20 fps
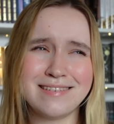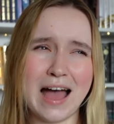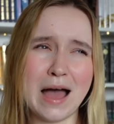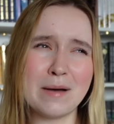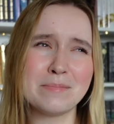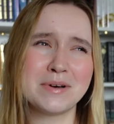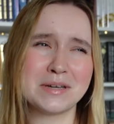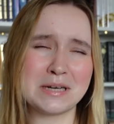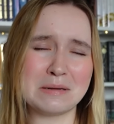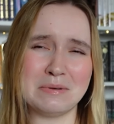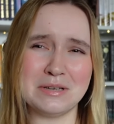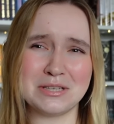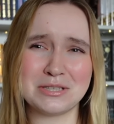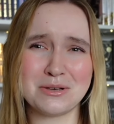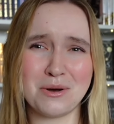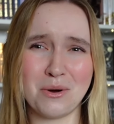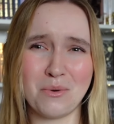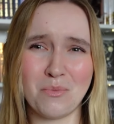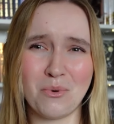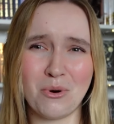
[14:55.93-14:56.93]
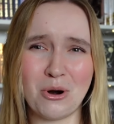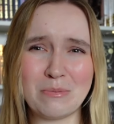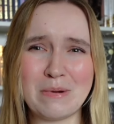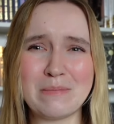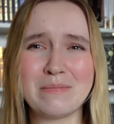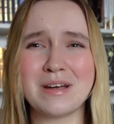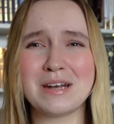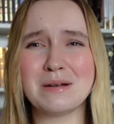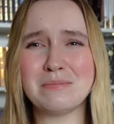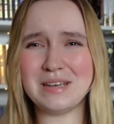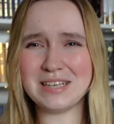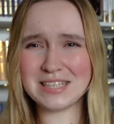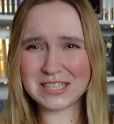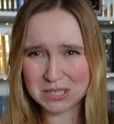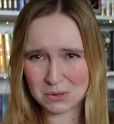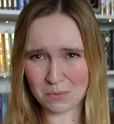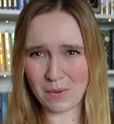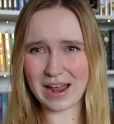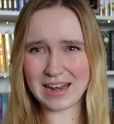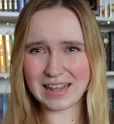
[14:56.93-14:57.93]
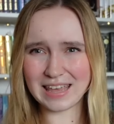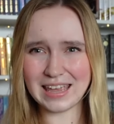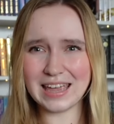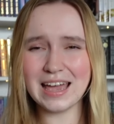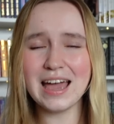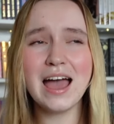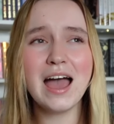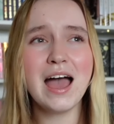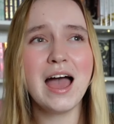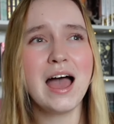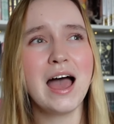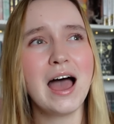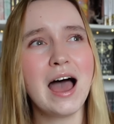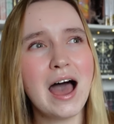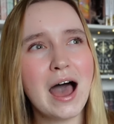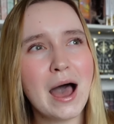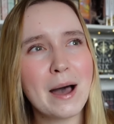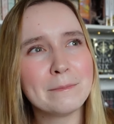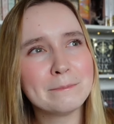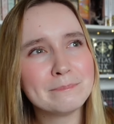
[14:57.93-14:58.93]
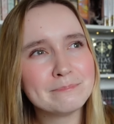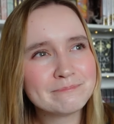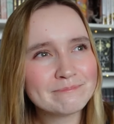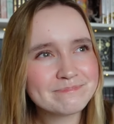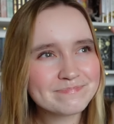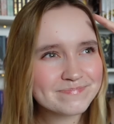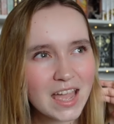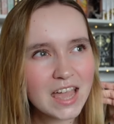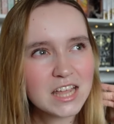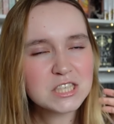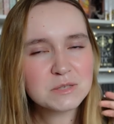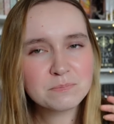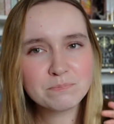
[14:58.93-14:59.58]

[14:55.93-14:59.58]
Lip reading: I'm gonna be so warm, I'm gonna be sweaty. It's